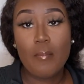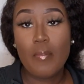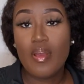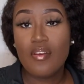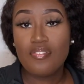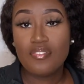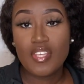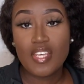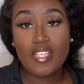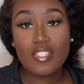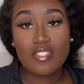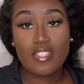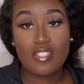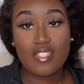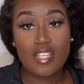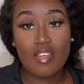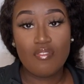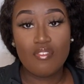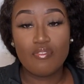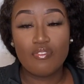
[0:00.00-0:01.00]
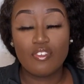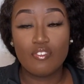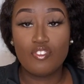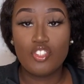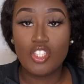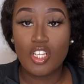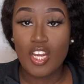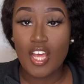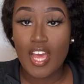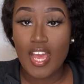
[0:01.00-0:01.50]
birthday is the 7th of
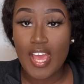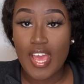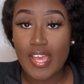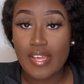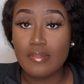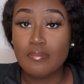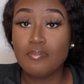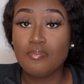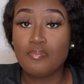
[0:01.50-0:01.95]
July.